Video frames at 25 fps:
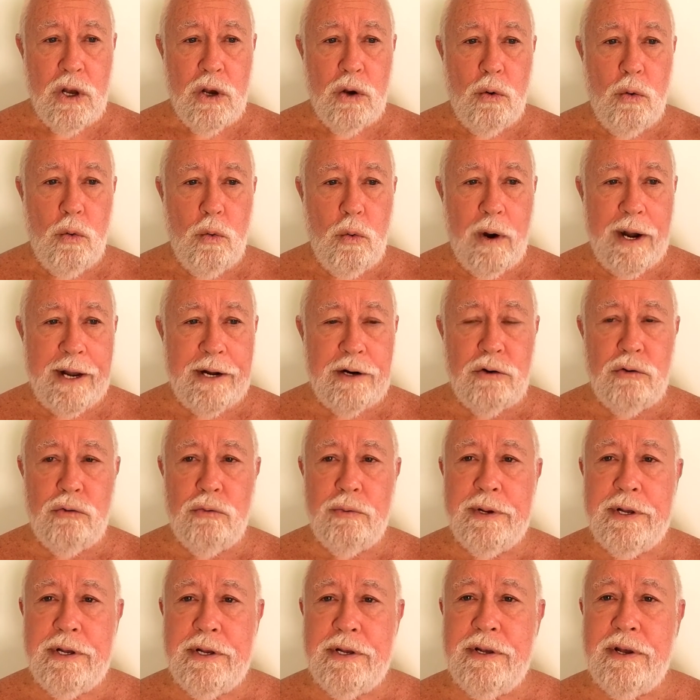Well, why don't
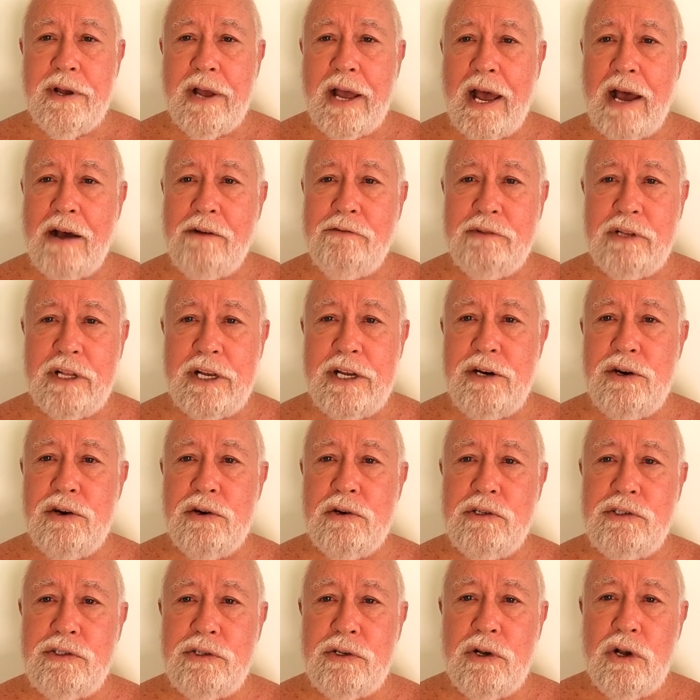we have
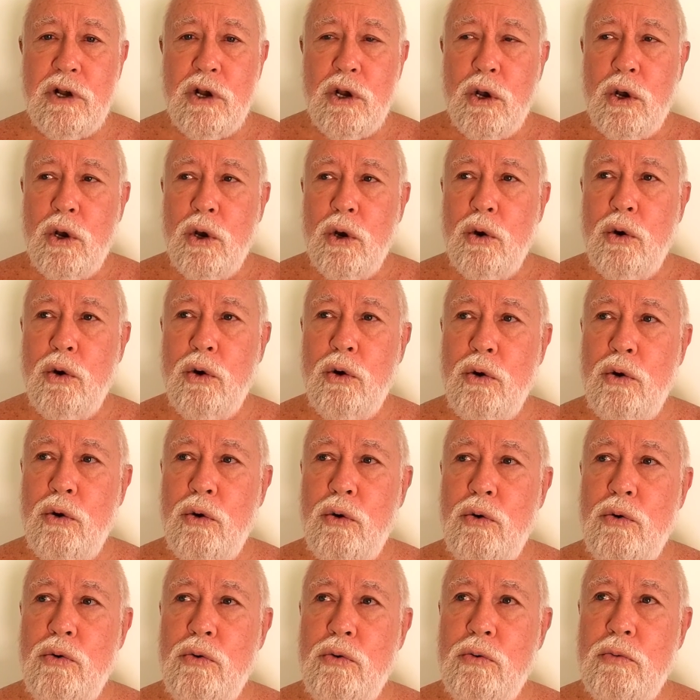leaders
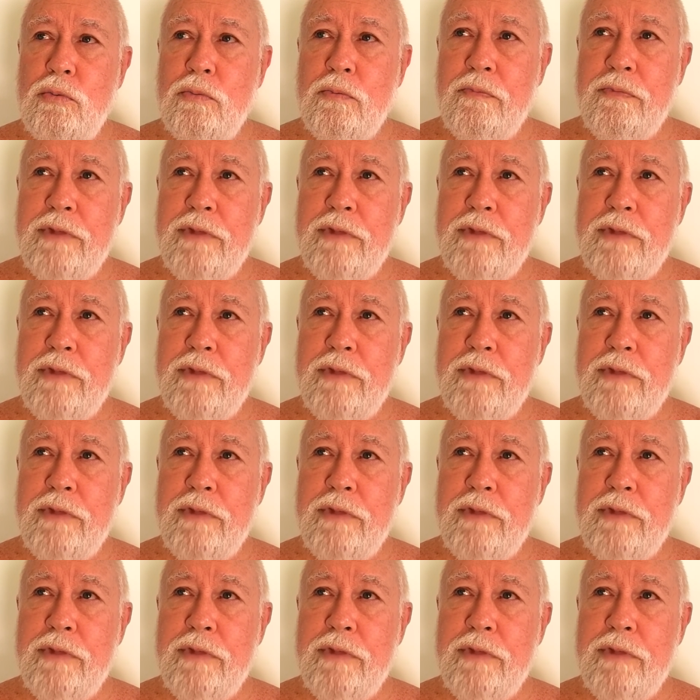who,